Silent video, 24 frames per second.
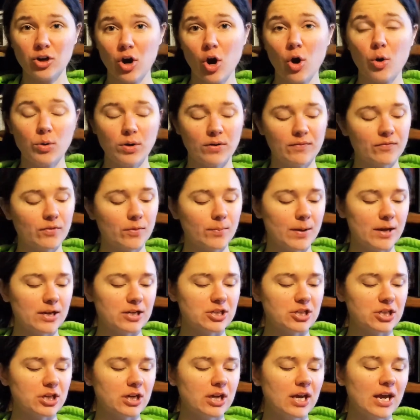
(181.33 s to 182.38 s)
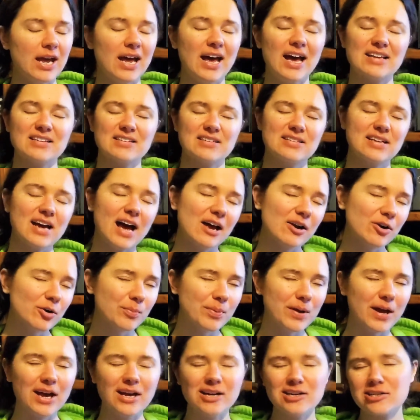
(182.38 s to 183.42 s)
your own information. It has a title
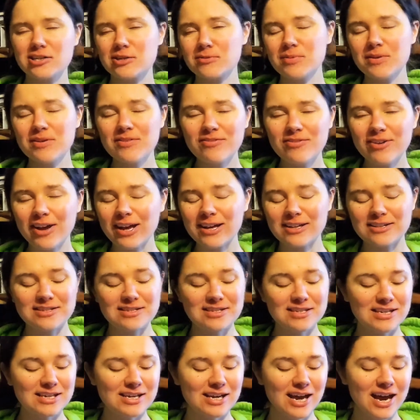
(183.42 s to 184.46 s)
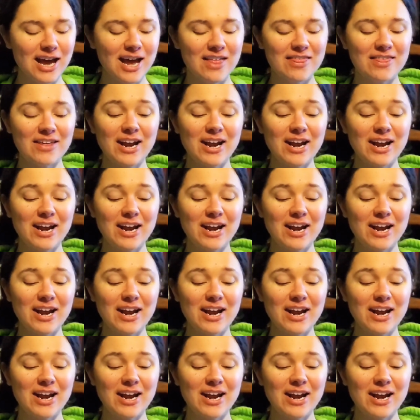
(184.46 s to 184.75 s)
page to be fancy.